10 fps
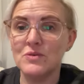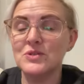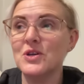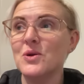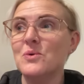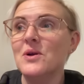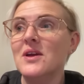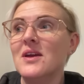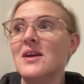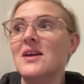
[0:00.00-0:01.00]
So
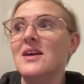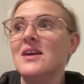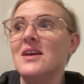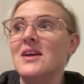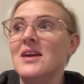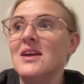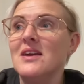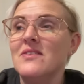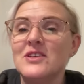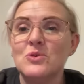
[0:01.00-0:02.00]

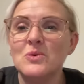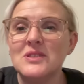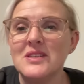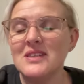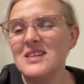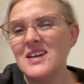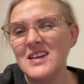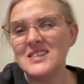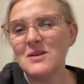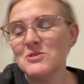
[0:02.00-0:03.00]
there's always,
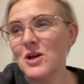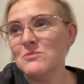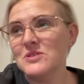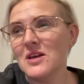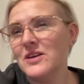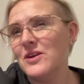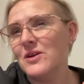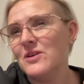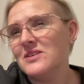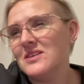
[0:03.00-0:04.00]
sometimes, I don't know,
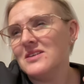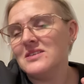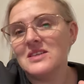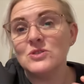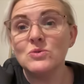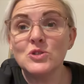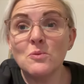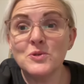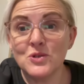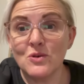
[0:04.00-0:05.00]
there's always
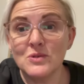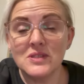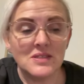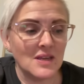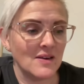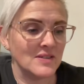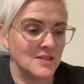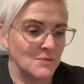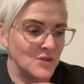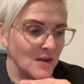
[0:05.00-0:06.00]
obstacles, isn't there? And
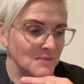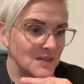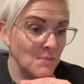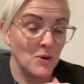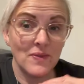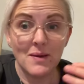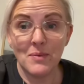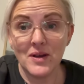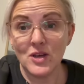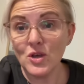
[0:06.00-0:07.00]
sometimes they're put there
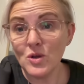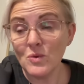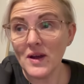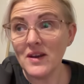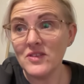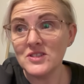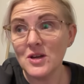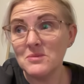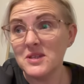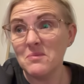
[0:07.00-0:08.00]
by you, and other
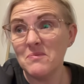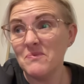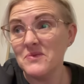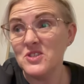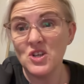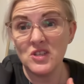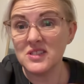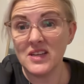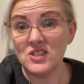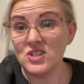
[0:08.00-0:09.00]
times they're just
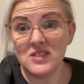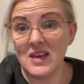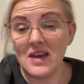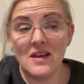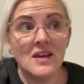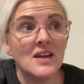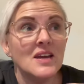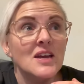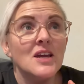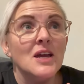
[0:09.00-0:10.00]
there.
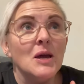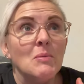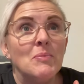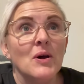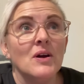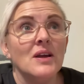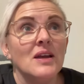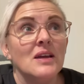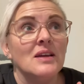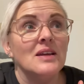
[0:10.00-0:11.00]
But
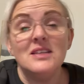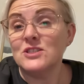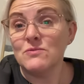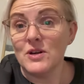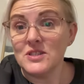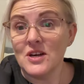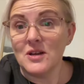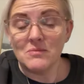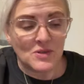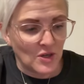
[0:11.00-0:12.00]
it's the right
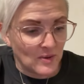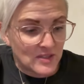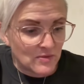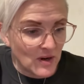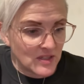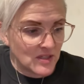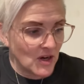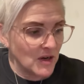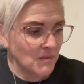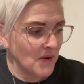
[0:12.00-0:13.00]
time, you know, it's the right
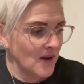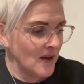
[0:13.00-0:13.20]
time.